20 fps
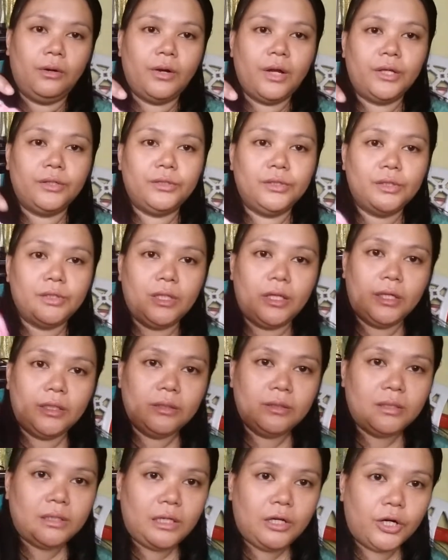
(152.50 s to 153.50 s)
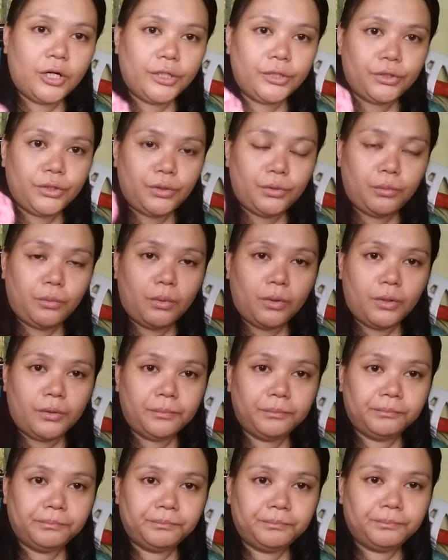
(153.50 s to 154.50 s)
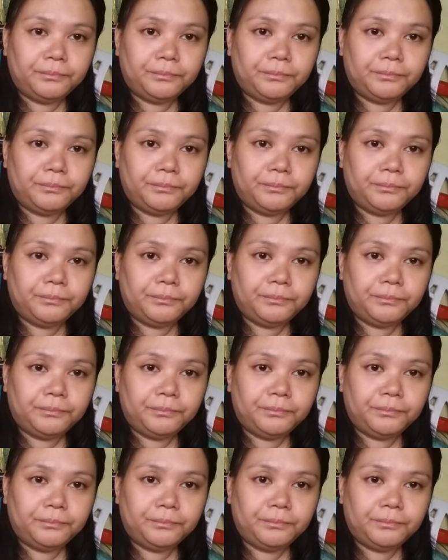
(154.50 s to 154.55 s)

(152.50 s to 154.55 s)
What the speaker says: rather than the garter one